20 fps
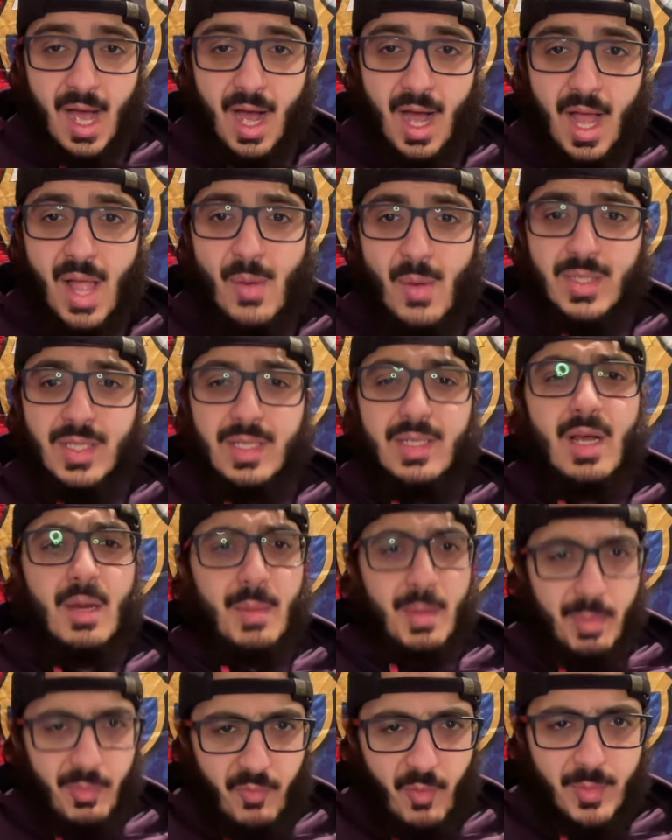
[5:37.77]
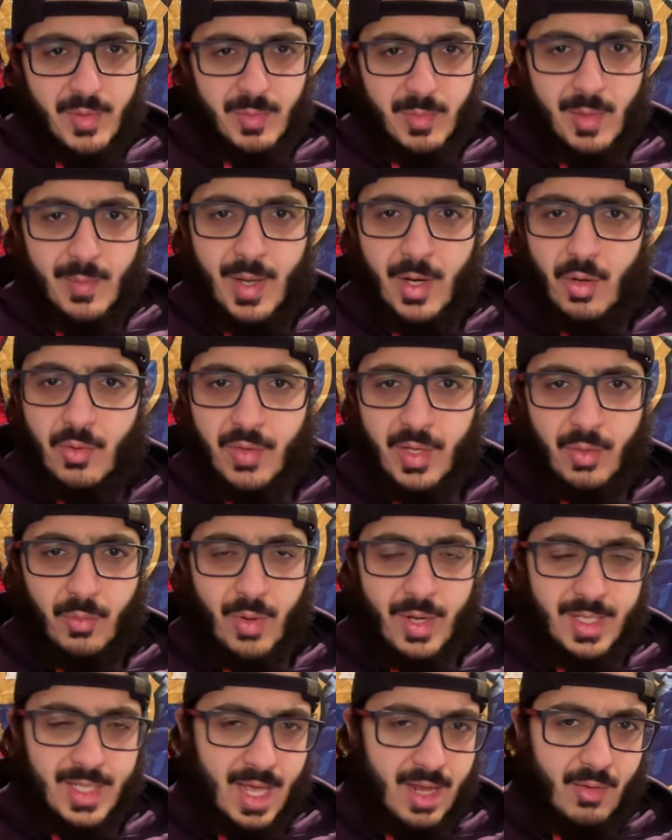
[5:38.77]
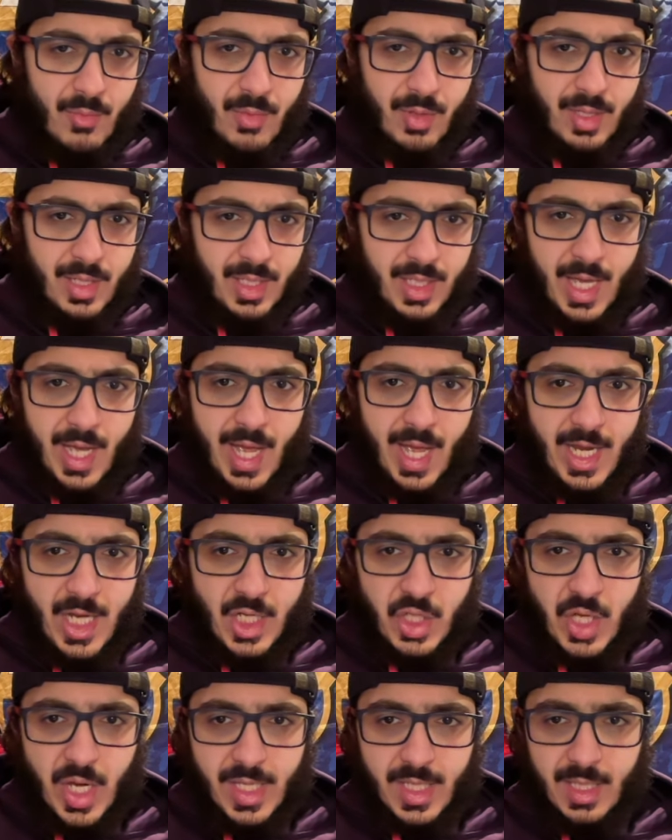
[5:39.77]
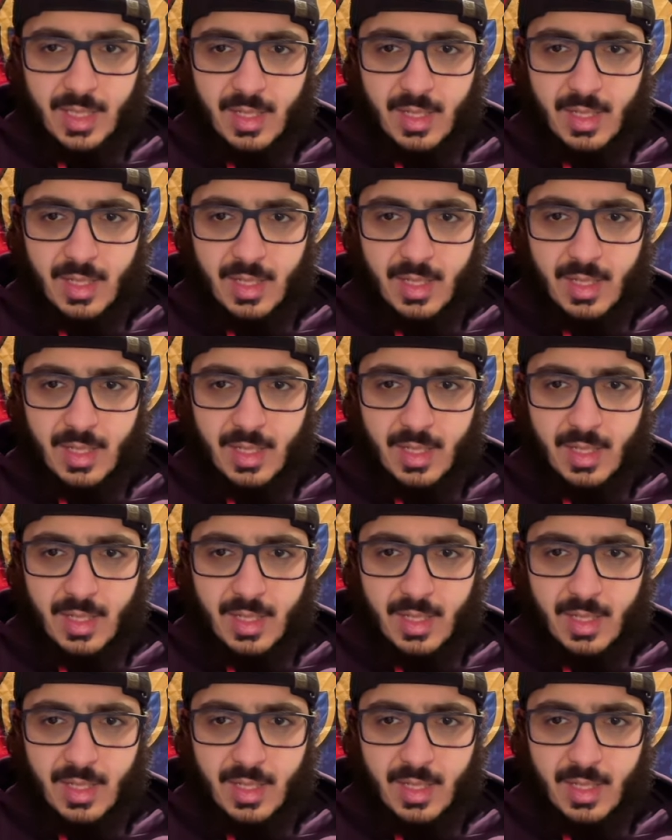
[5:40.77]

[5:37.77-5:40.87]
It was a dominant performance from them. I don't think Rennes had really any chance.